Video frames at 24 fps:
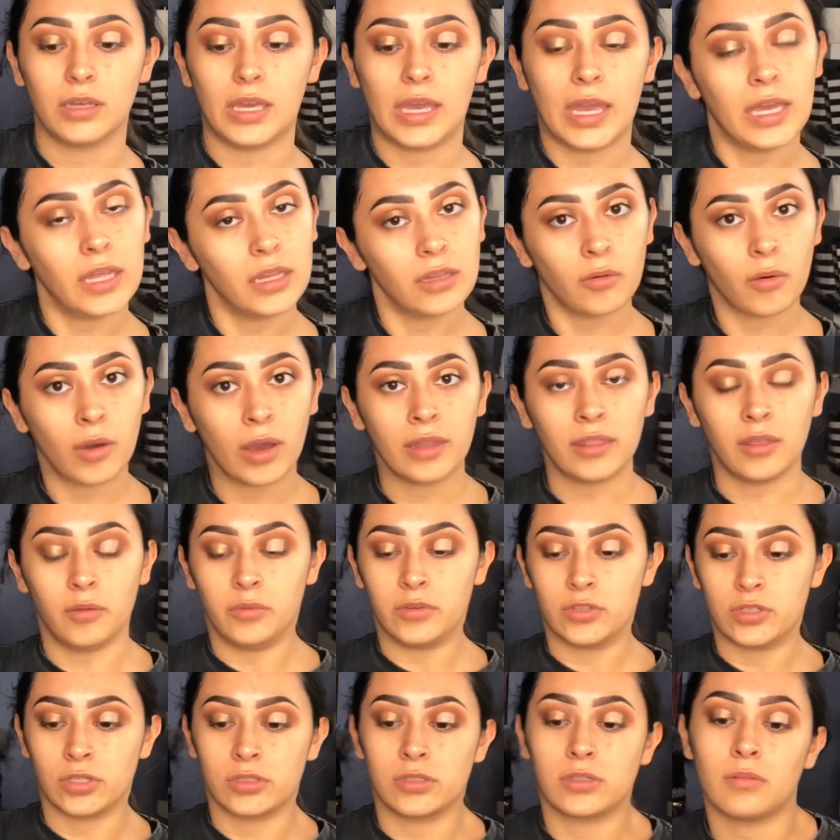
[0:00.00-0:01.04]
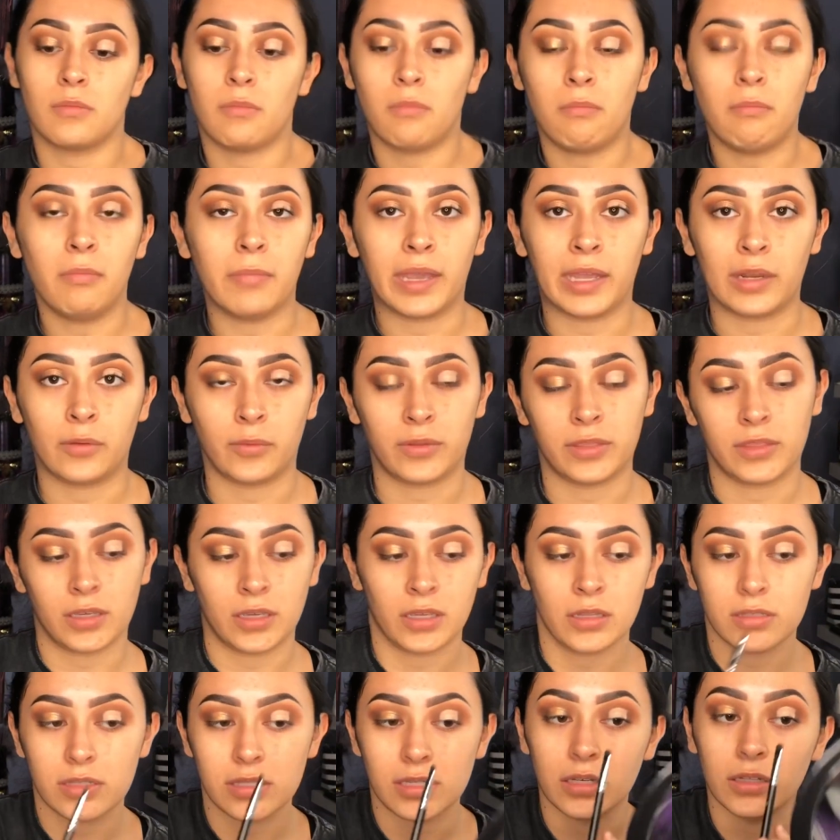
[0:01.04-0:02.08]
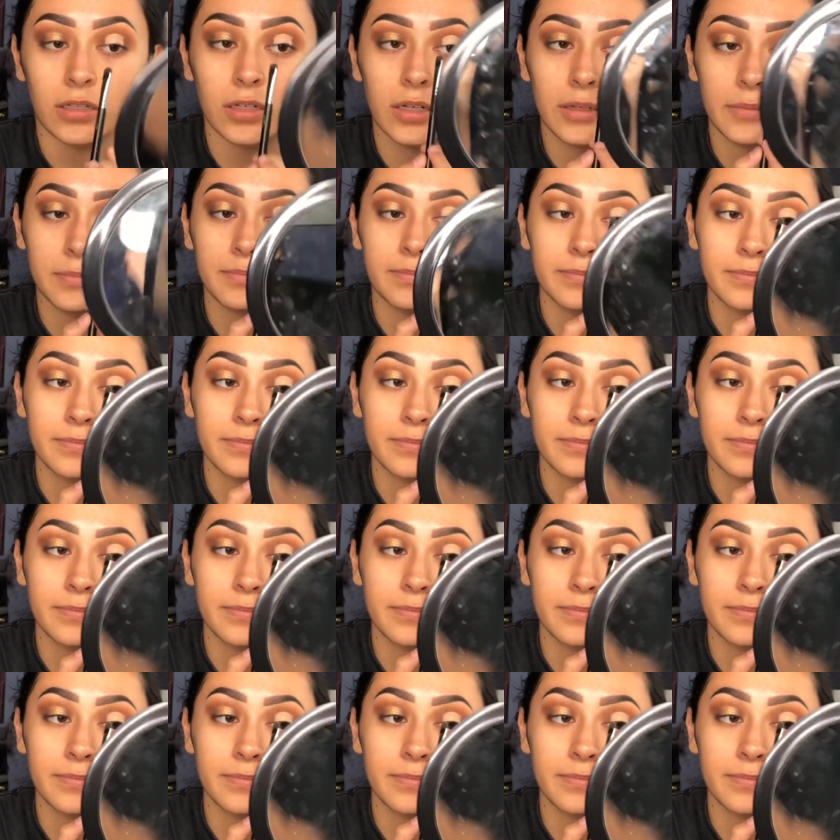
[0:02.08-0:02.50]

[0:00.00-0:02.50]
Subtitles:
halo eye that we just made with the concealer.